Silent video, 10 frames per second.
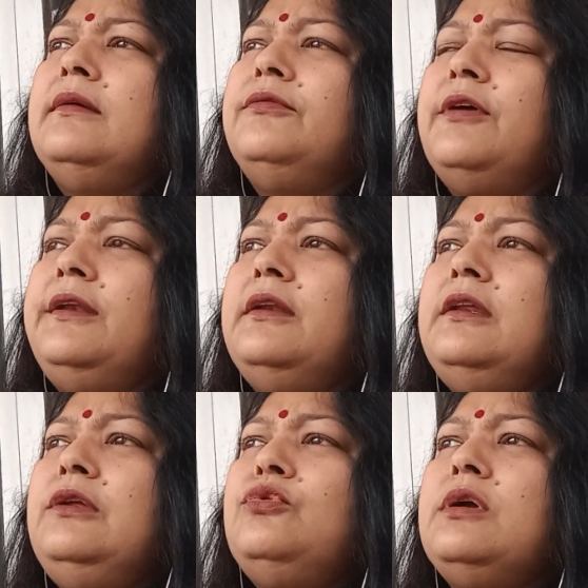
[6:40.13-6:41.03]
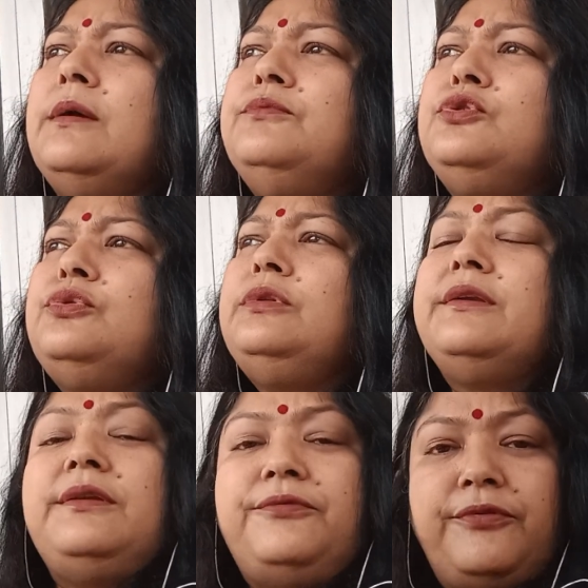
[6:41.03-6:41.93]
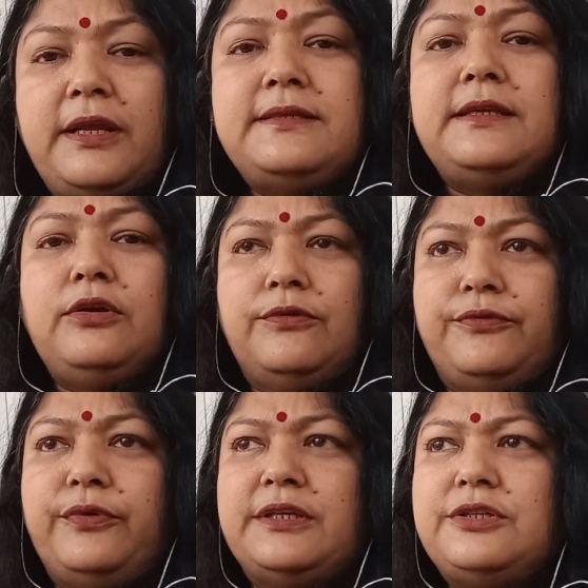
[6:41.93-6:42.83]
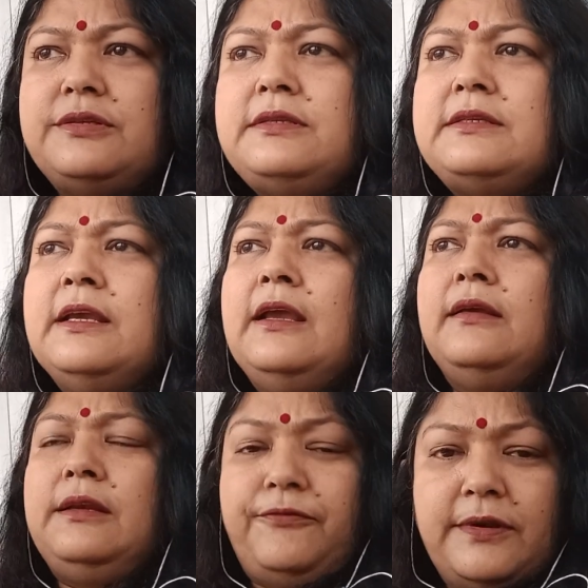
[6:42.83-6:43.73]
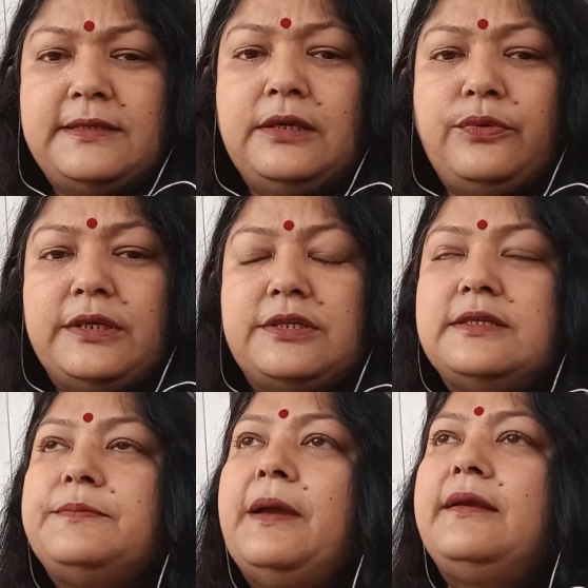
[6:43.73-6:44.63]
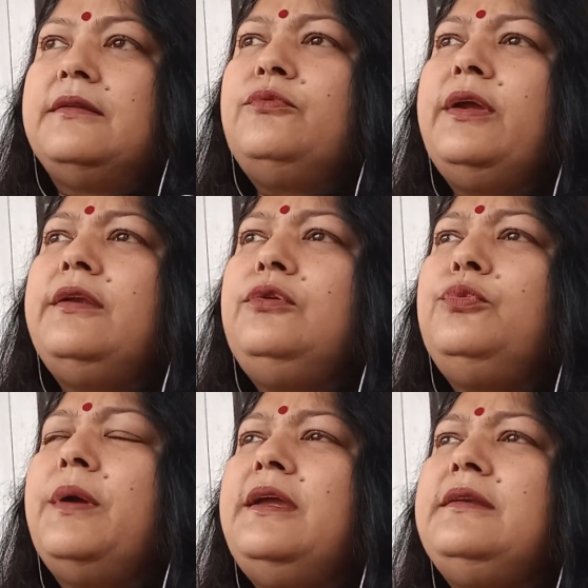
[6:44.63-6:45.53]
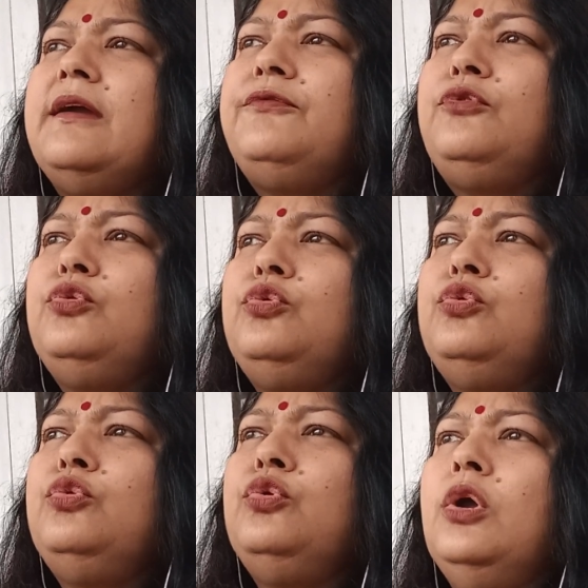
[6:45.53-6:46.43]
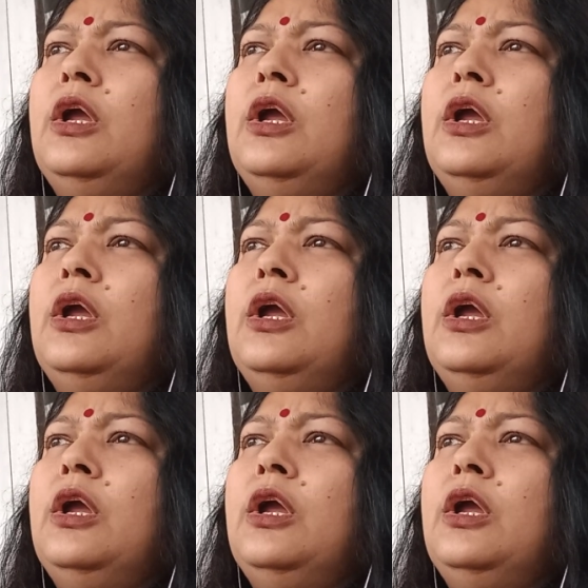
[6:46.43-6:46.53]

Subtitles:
finally you come to the rephrasing of questions, rephrasing questions pattern, where you might have to